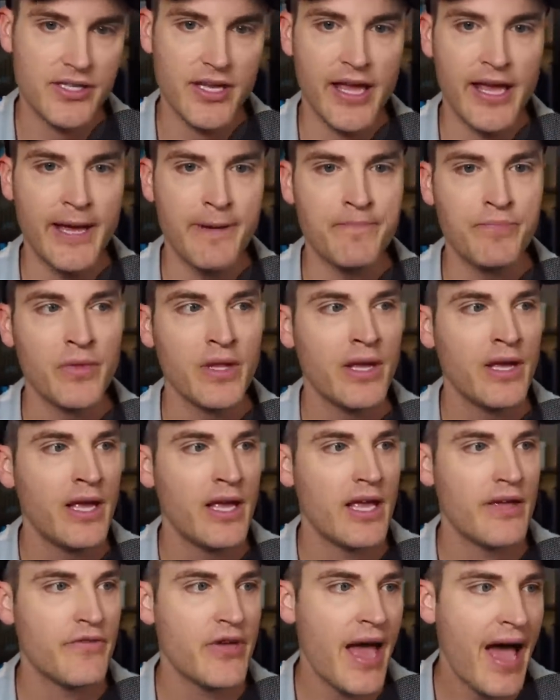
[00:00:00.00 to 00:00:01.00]
And
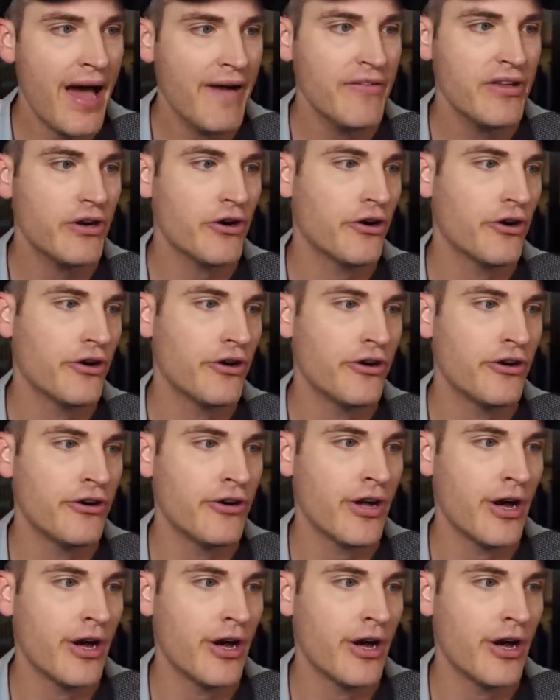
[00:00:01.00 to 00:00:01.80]
if you haven't heard